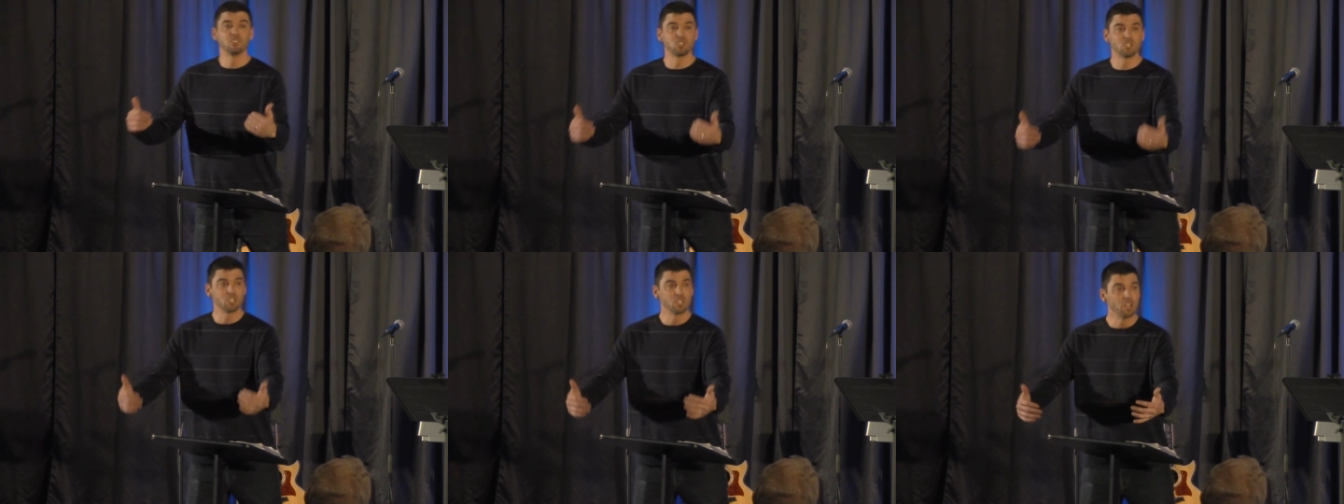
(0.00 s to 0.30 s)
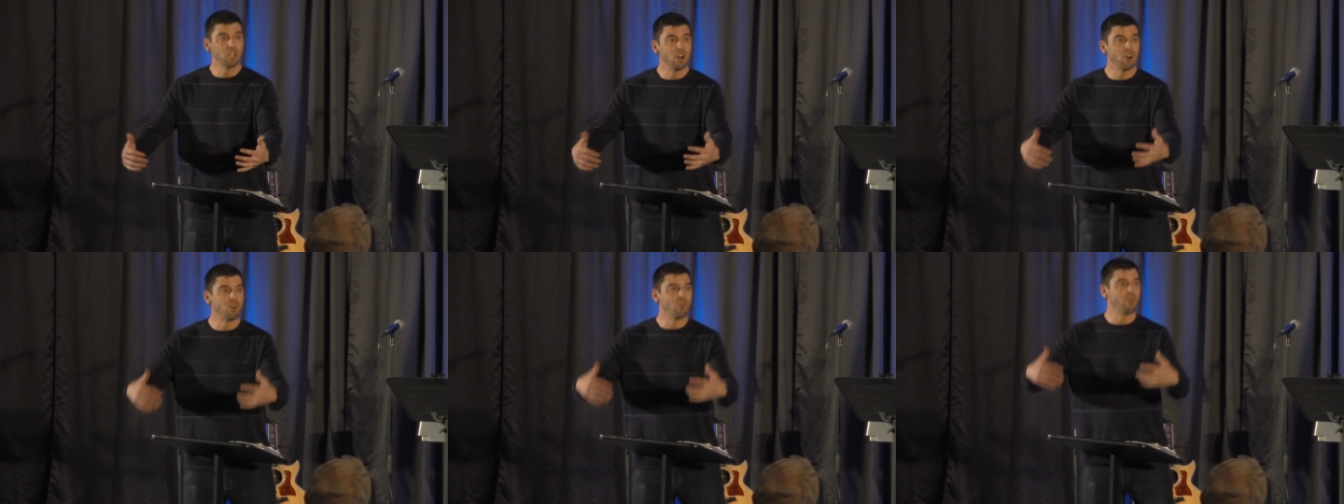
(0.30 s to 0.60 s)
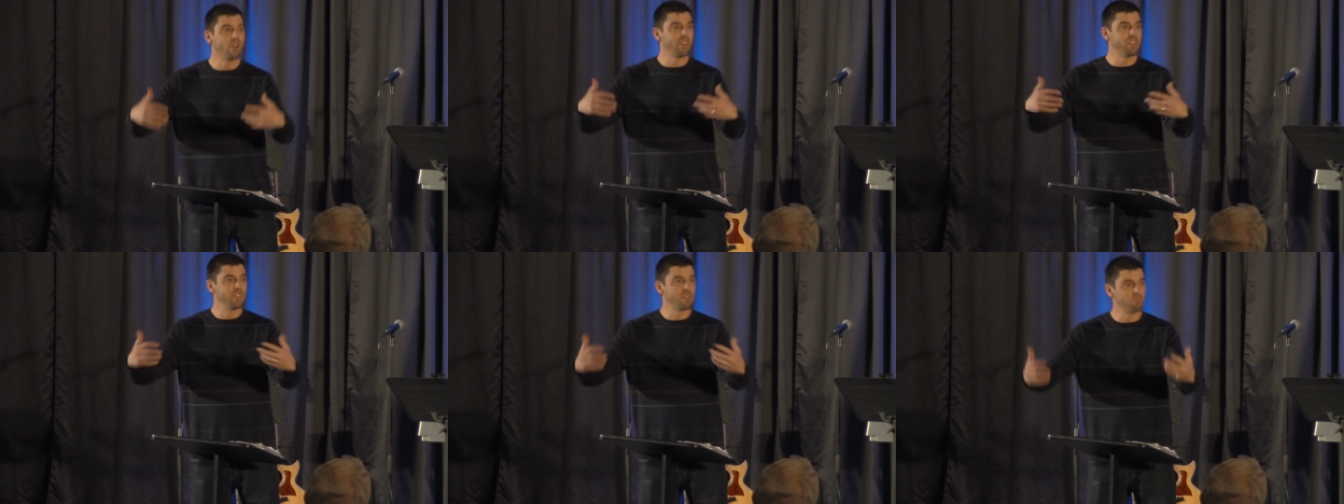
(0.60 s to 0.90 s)
slow
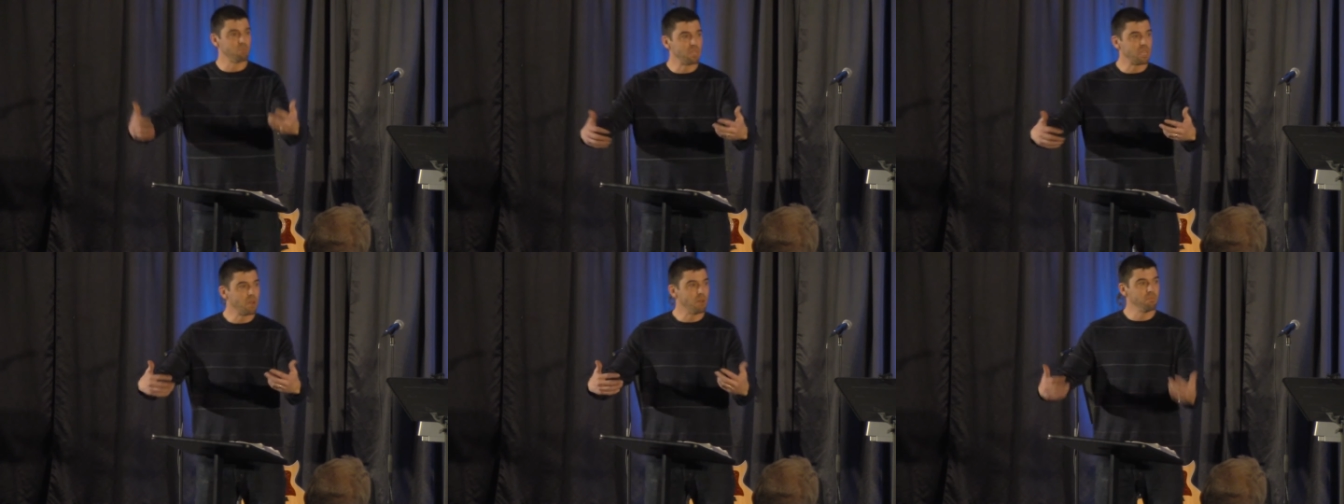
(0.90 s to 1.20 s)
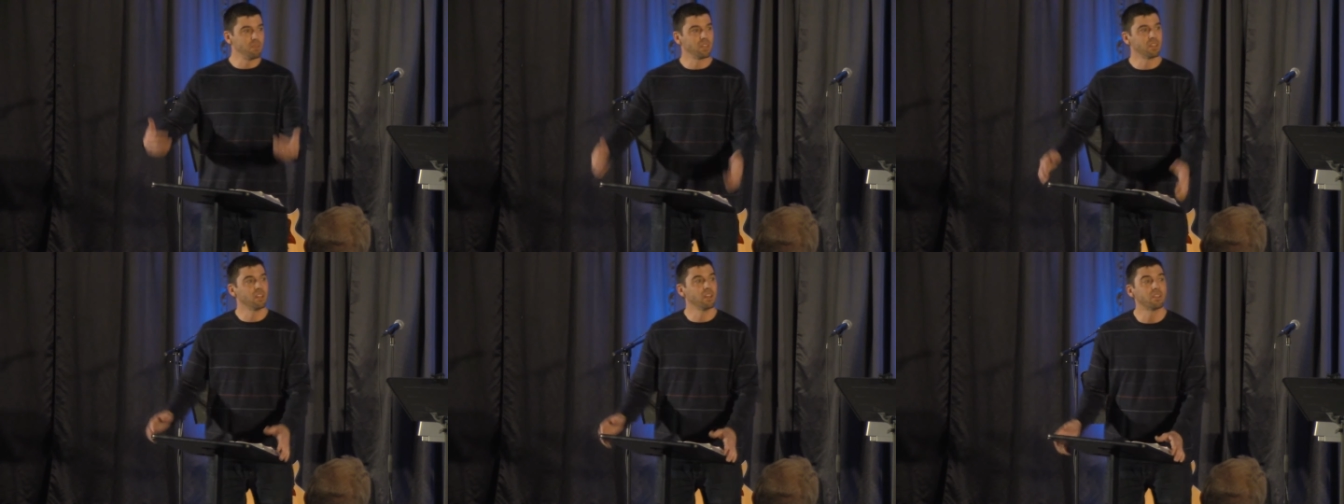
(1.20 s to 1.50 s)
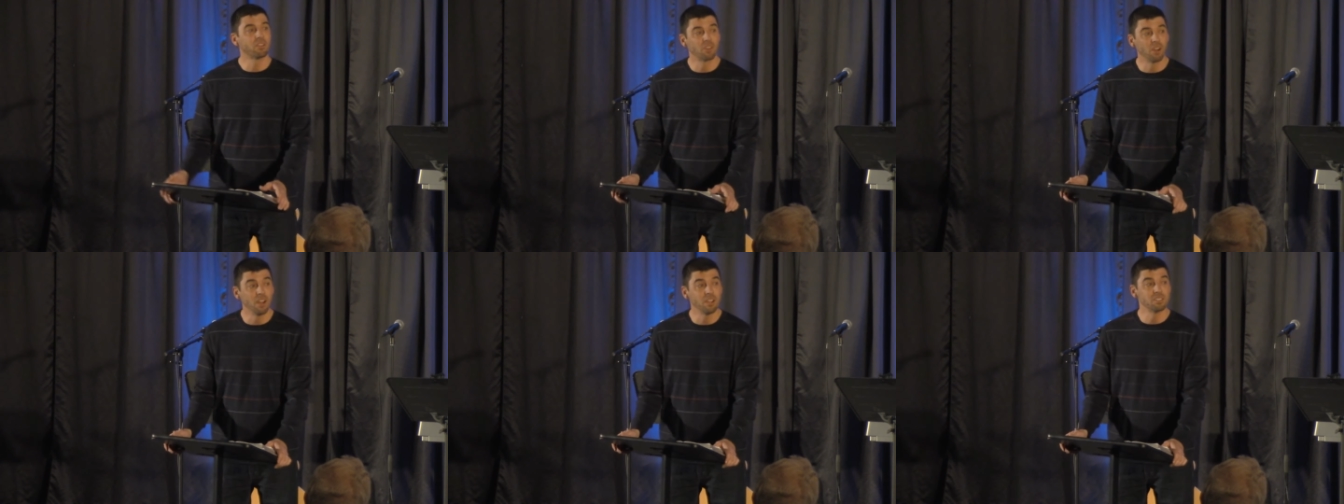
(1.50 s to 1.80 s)
in their becoming like
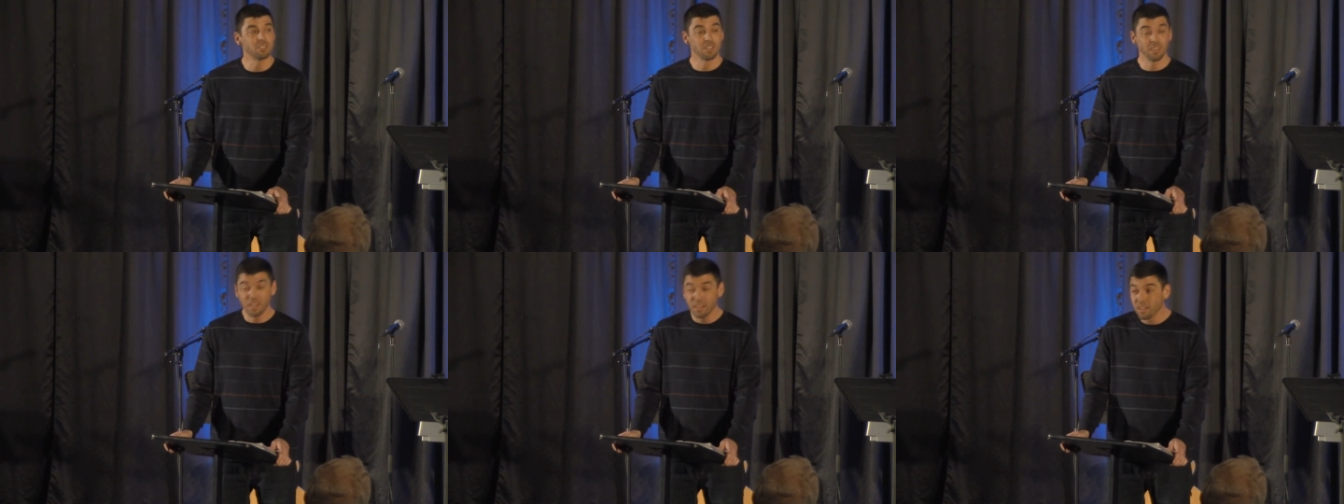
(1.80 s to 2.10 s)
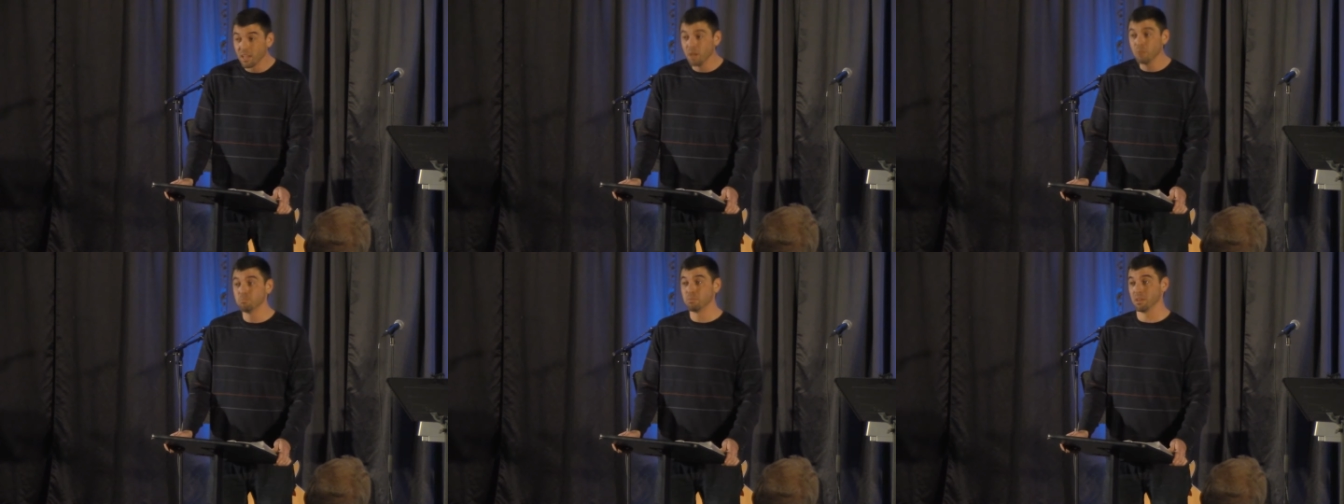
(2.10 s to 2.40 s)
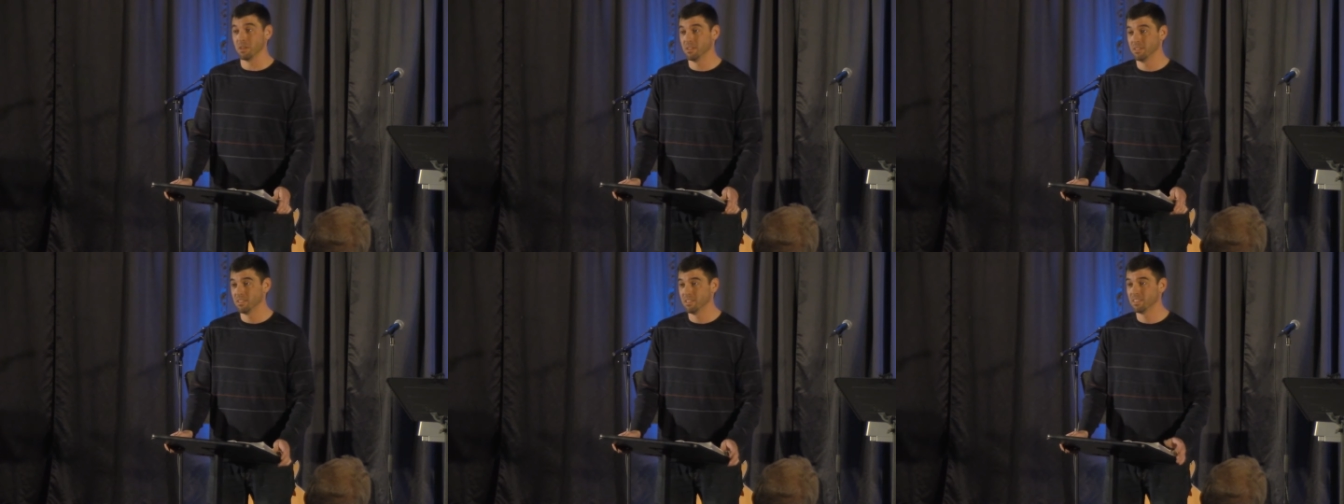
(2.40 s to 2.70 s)
Christ. And that'll help
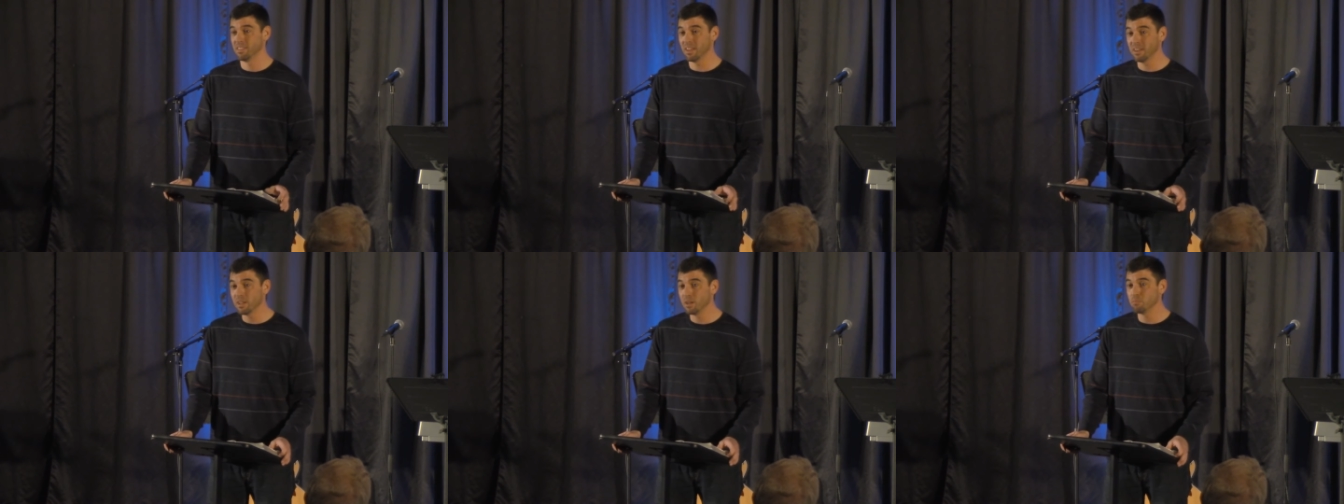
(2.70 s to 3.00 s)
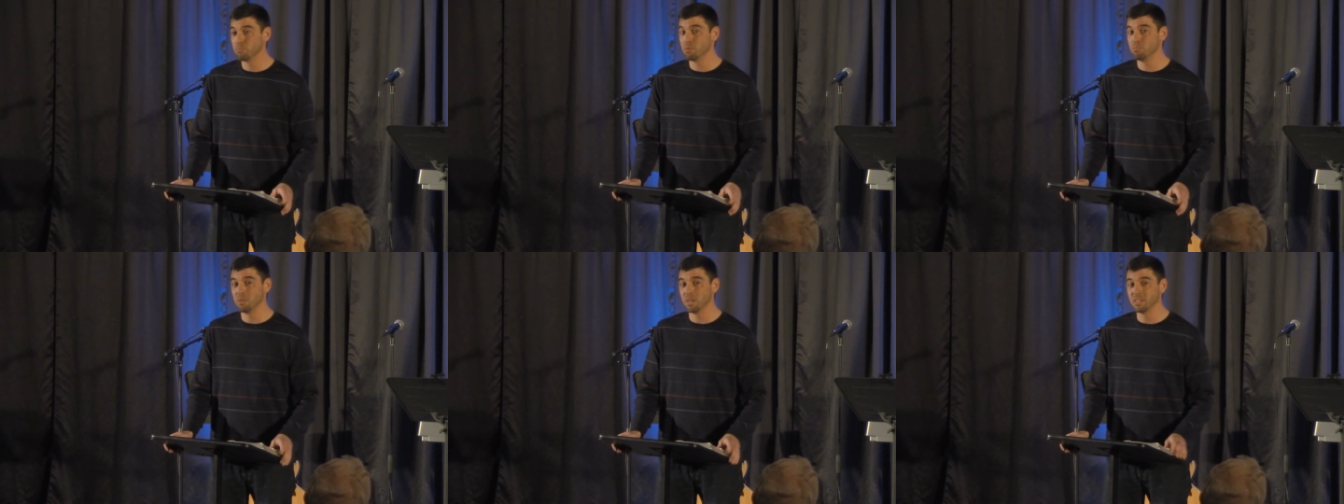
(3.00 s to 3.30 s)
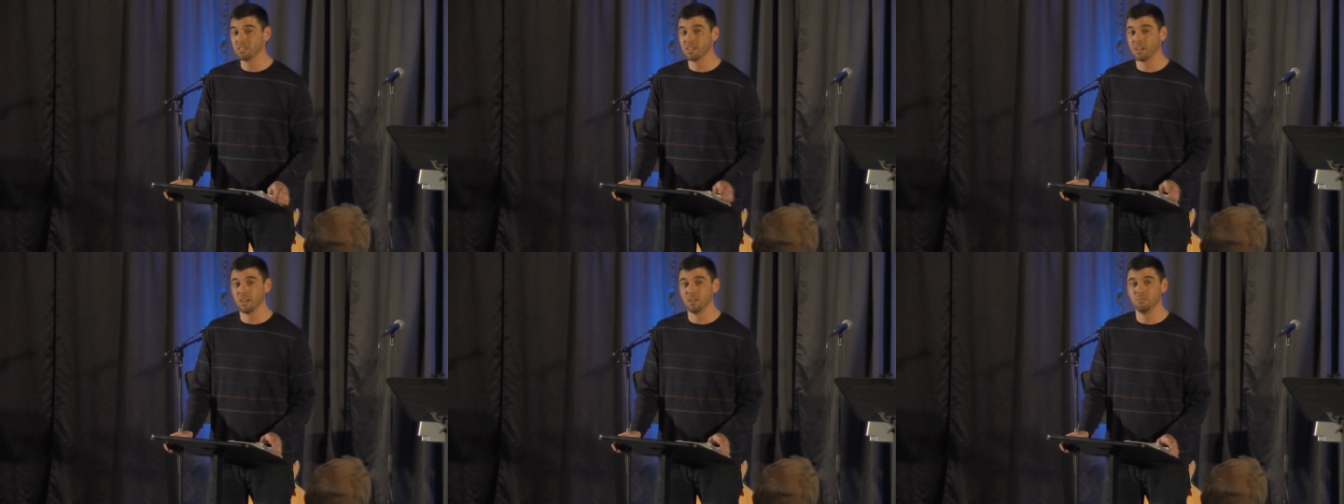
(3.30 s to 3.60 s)
you. That'll help you
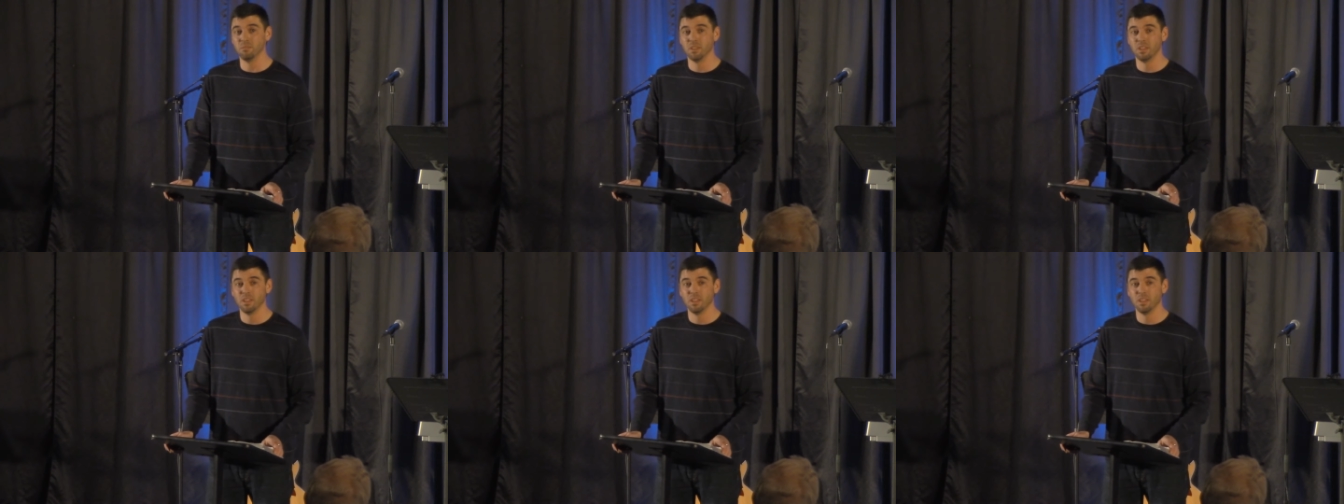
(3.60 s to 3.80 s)
big time.